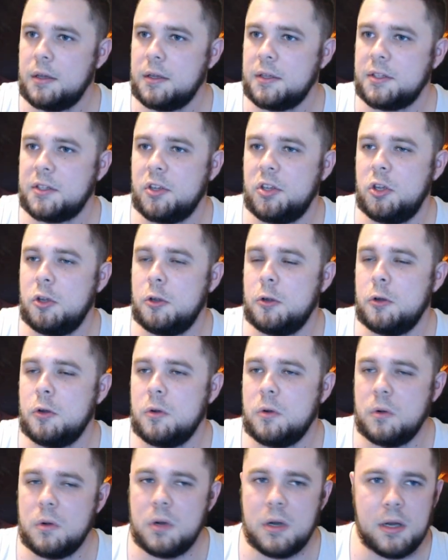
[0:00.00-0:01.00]
So
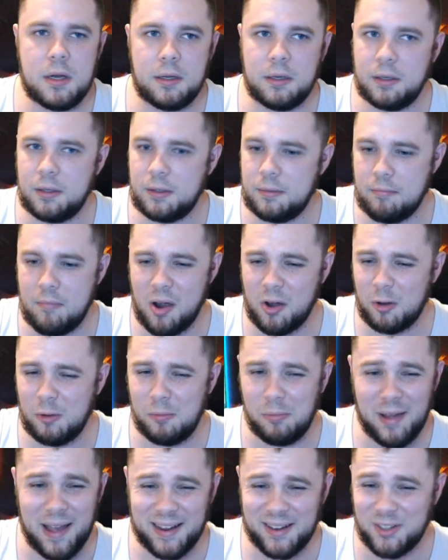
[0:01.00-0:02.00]
you mono
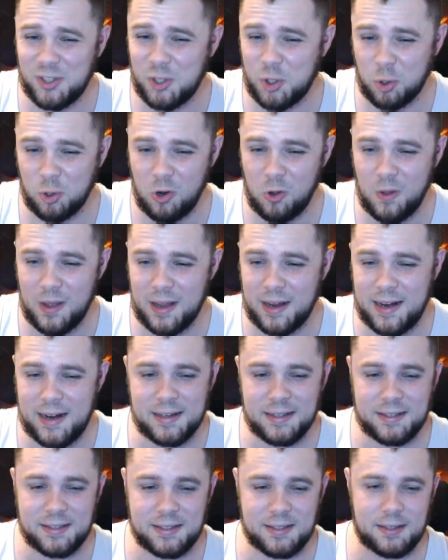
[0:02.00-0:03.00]
black control, I
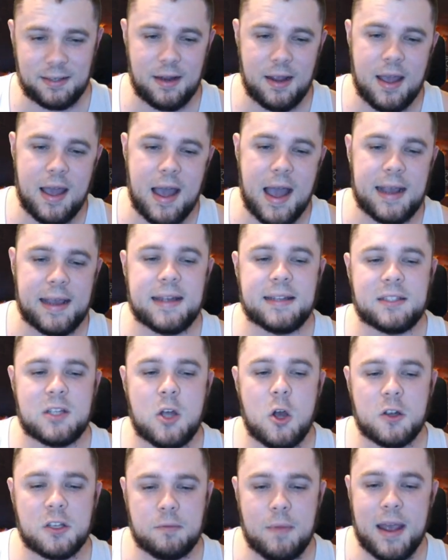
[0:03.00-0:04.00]
guess? I can't
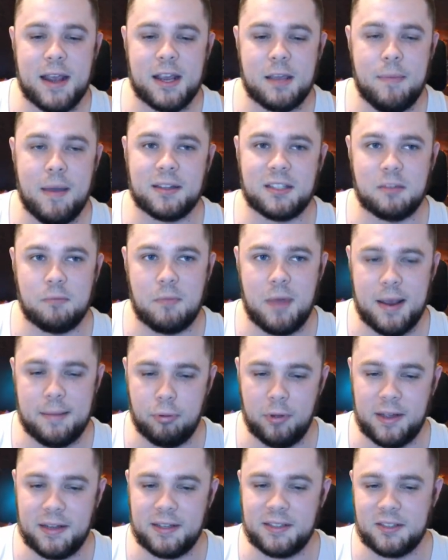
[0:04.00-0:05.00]
talk smack about somebody
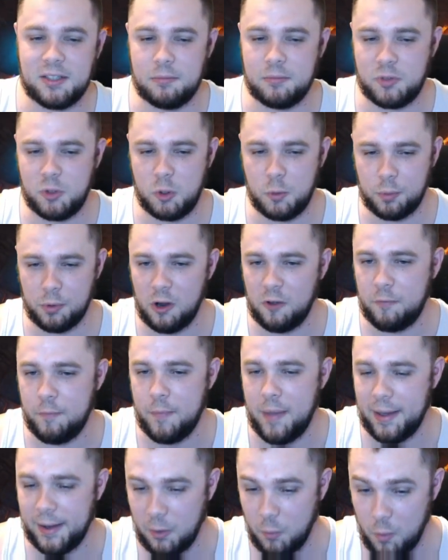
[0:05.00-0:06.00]
playing something super off
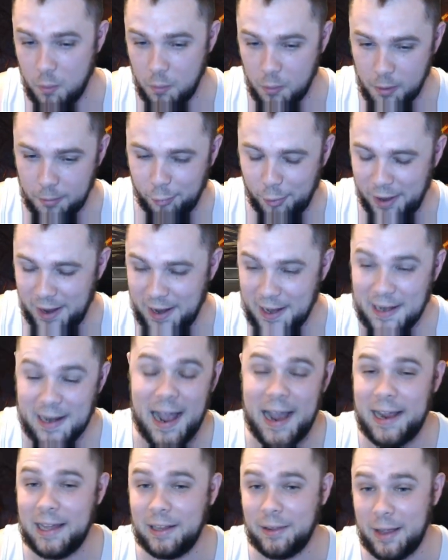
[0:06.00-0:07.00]
meta when we're playing
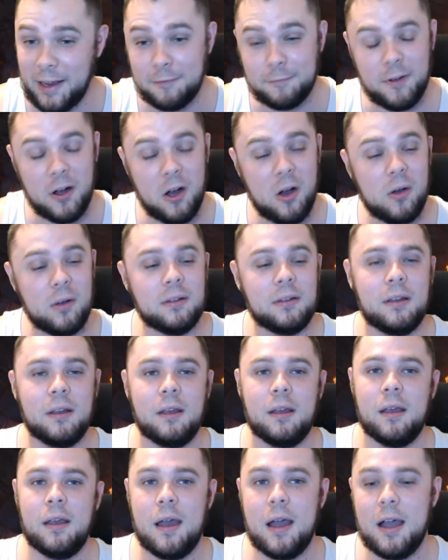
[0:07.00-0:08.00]
Naya Landfall.
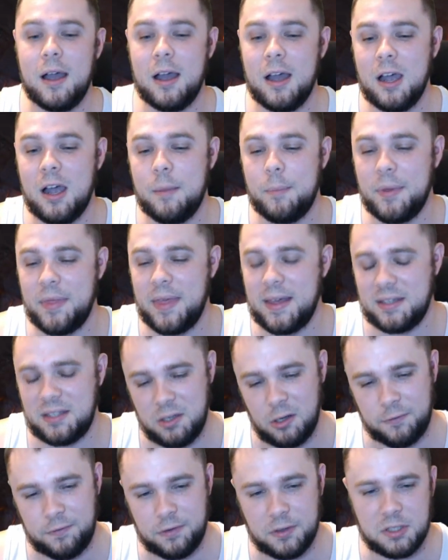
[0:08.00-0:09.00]
But that
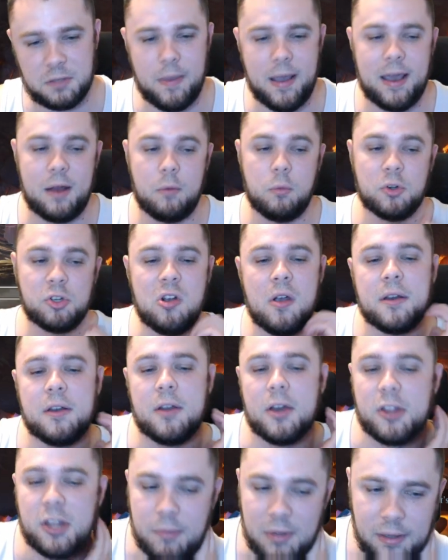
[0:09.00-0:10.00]
still feels bad. We're drawing
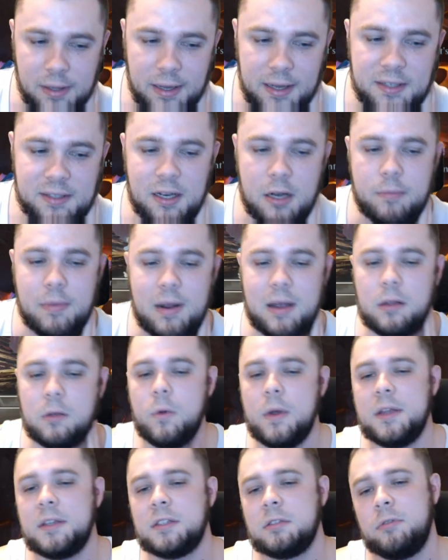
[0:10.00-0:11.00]
nothing but lands now, by the
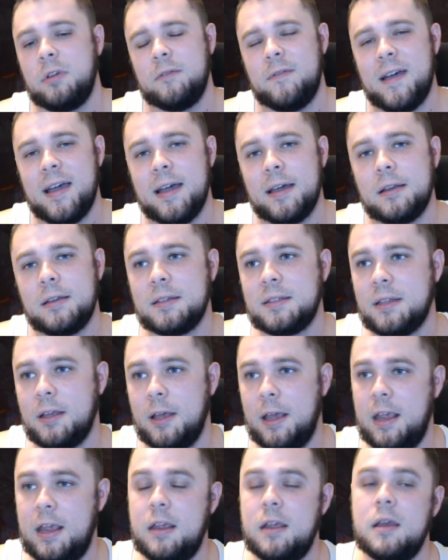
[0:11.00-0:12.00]
way. So we can find us
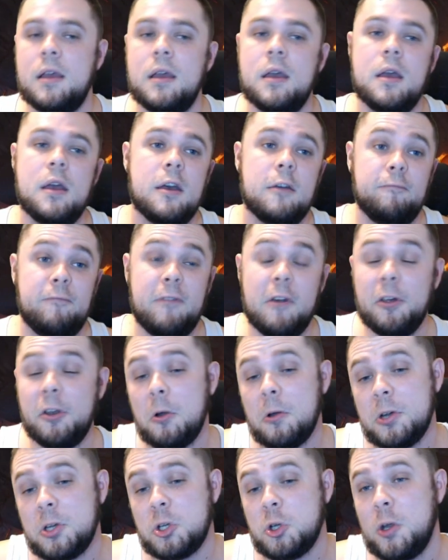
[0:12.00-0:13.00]
a
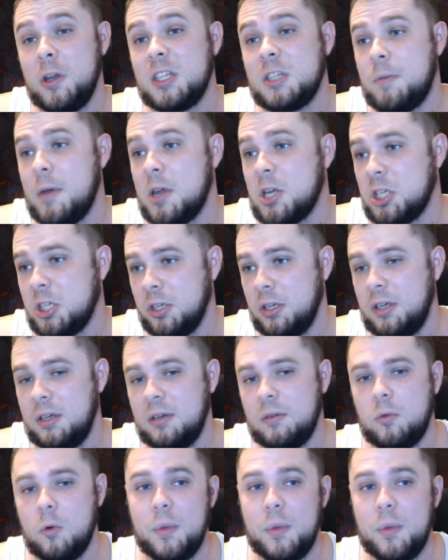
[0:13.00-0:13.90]
Felidar Retreat especially.